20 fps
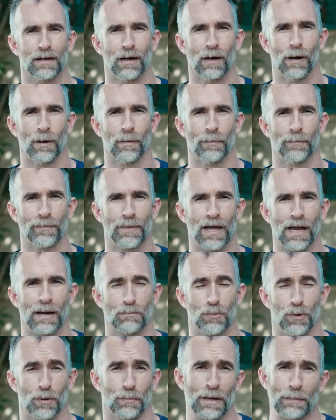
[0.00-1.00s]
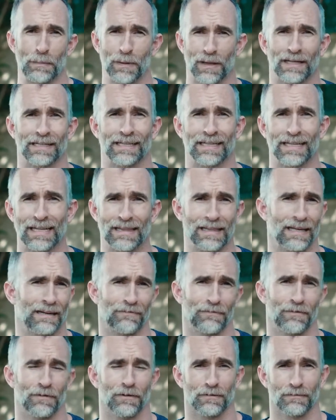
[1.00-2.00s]
and put people underneath it
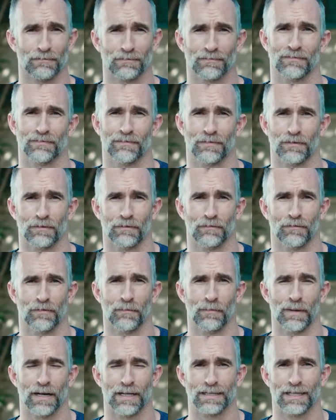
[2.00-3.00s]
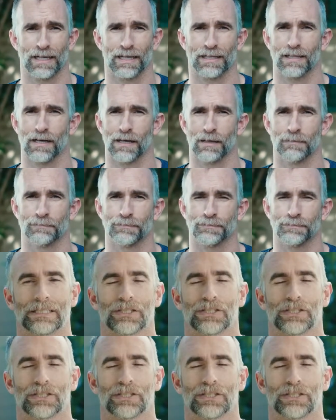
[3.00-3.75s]
for minutes at a time.